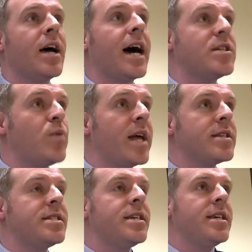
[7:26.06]
as well
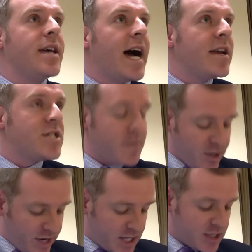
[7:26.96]
as the Irish
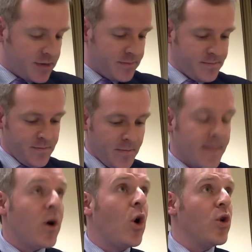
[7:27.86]
immigration
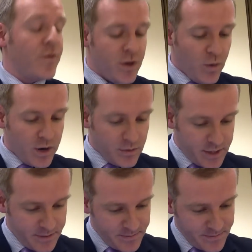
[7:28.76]
all over the world.